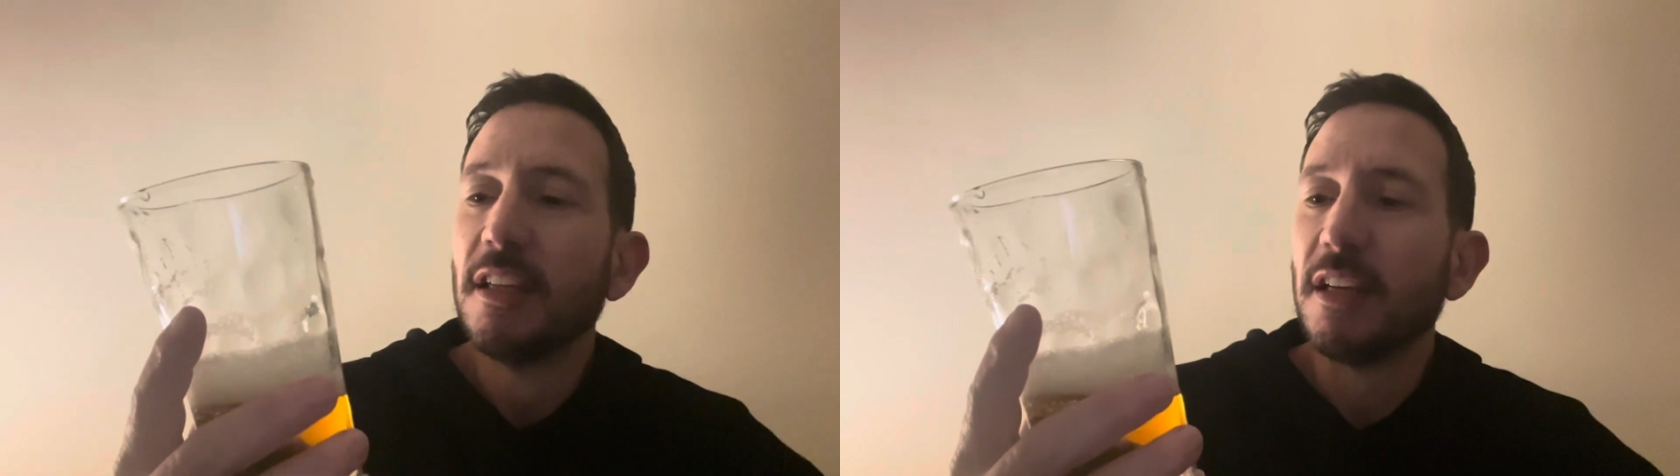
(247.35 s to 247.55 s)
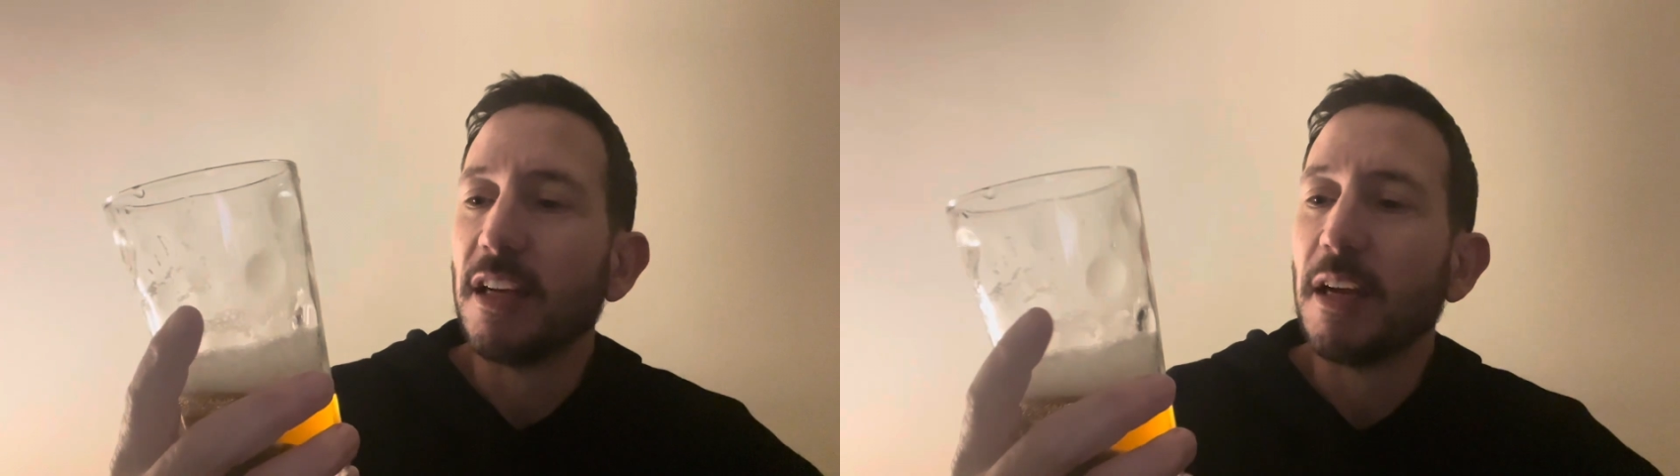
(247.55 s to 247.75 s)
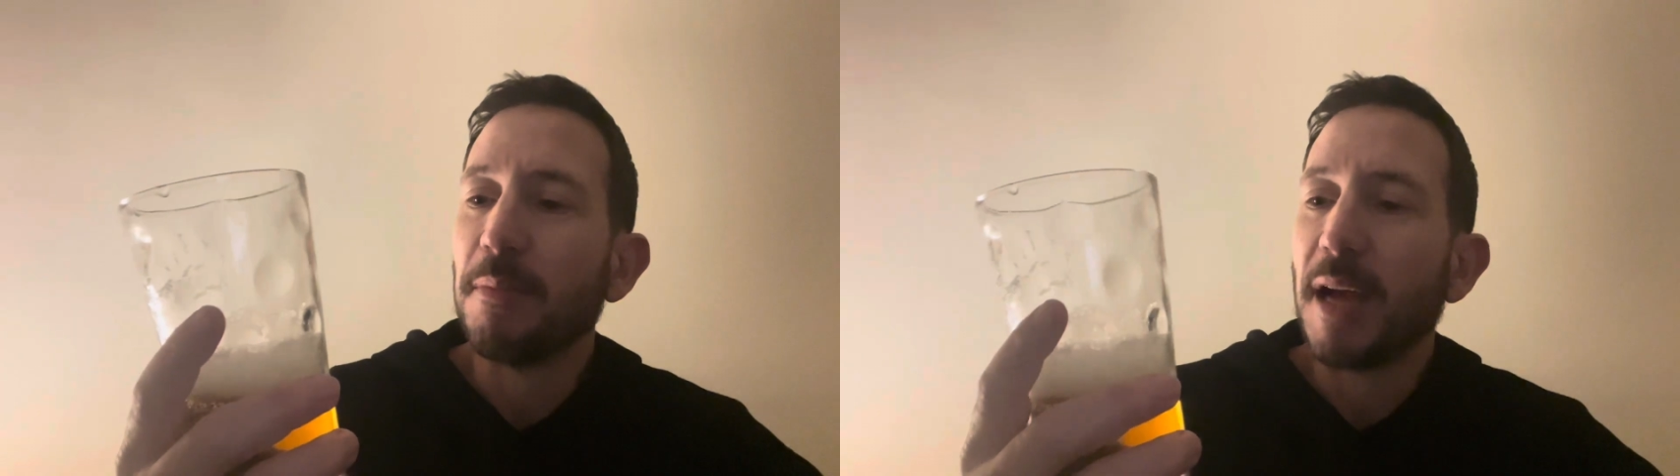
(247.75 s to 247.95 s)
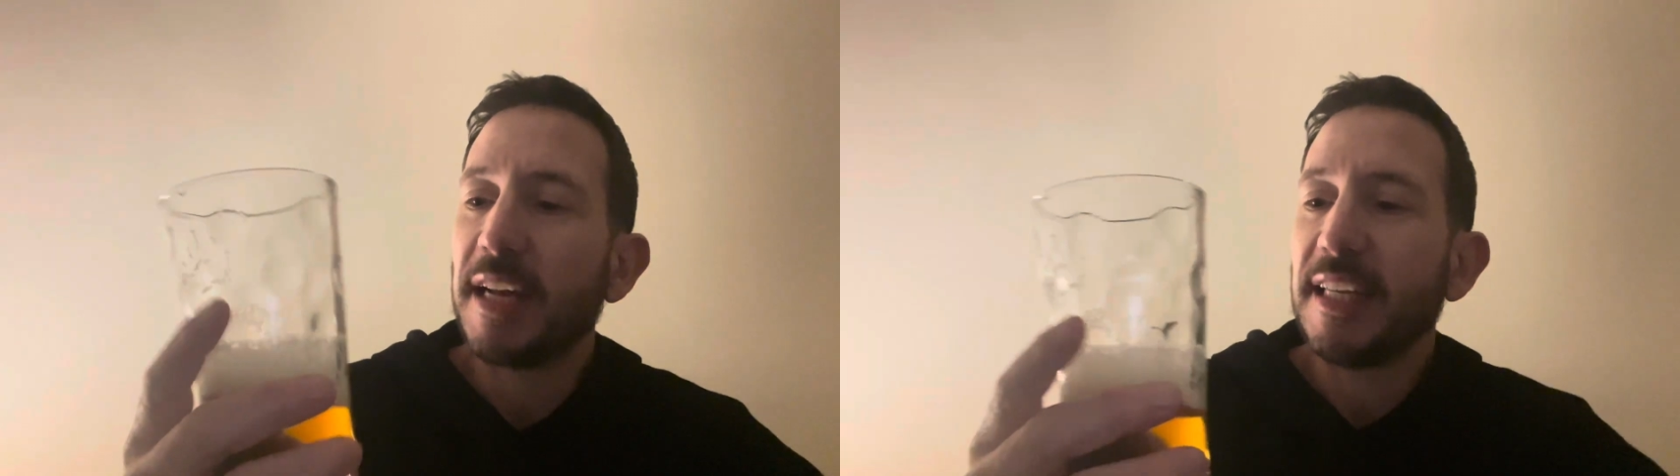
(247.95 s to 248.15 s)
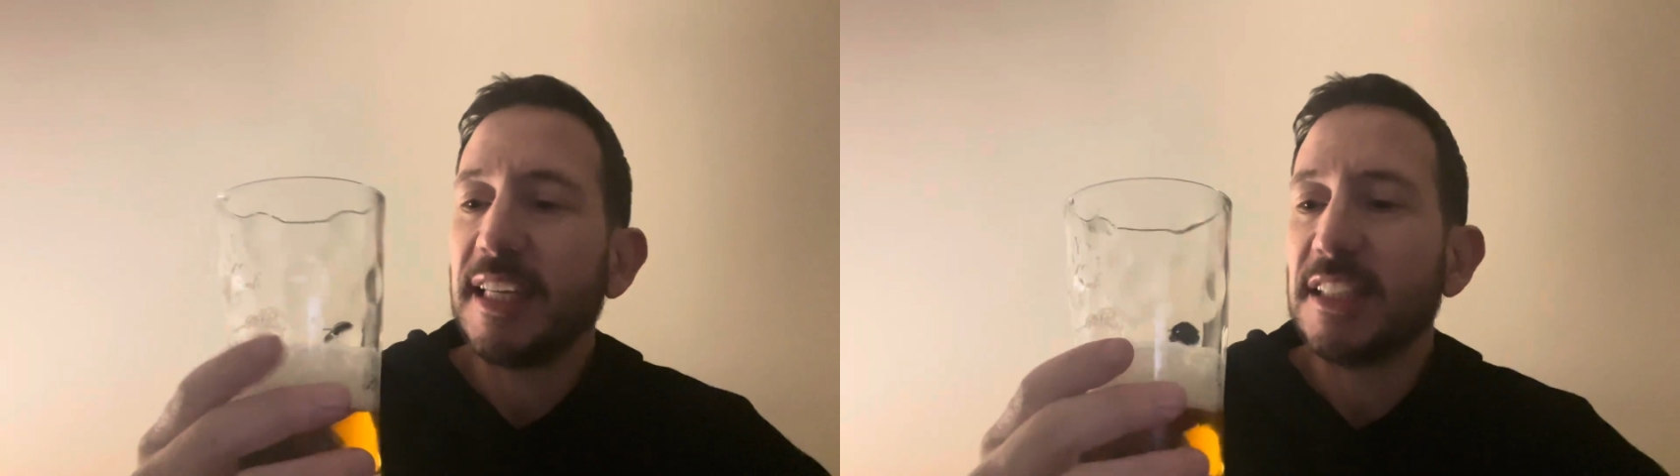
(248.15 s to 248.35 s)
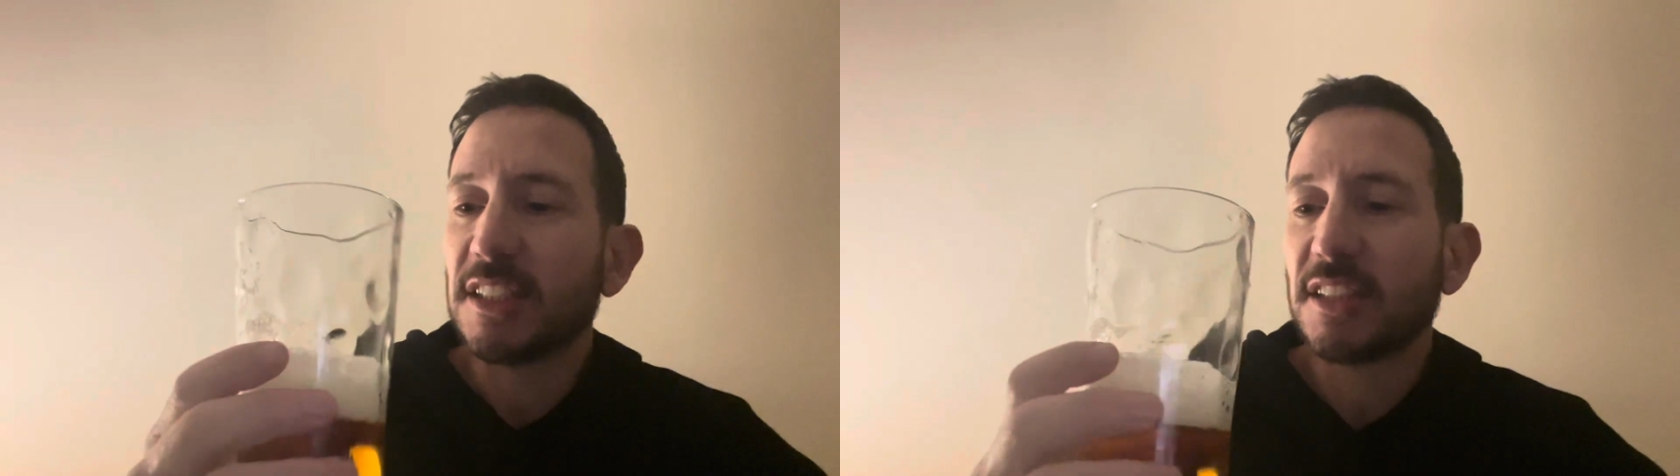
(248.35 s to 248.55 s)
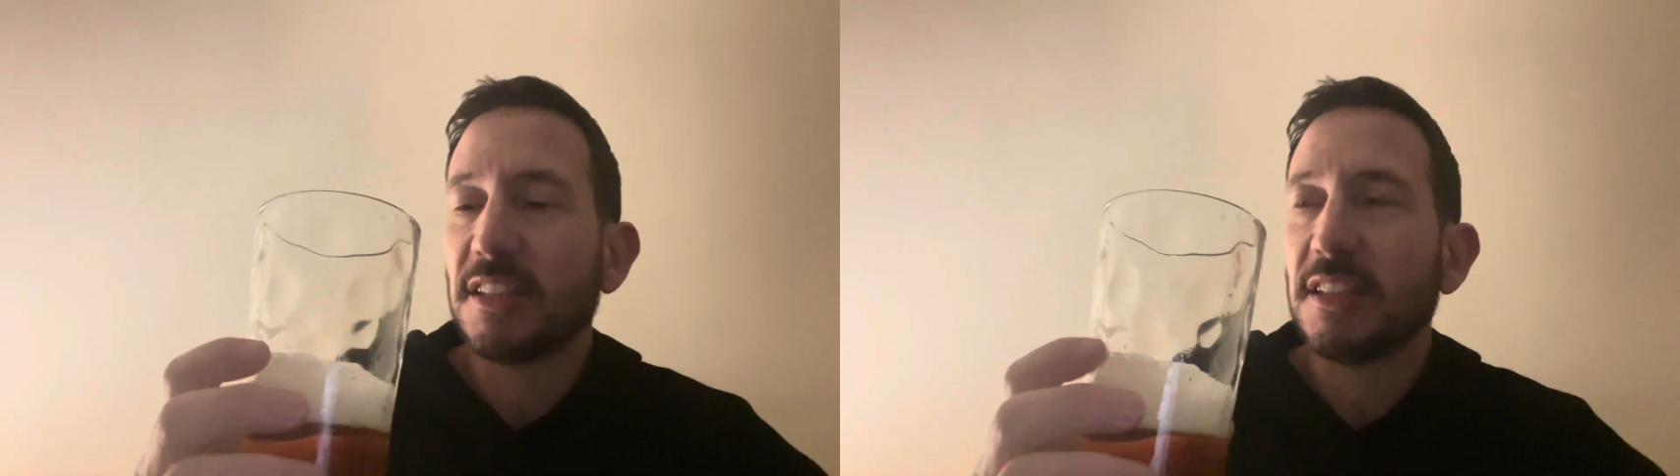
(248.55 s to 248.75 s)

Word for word: um, and it is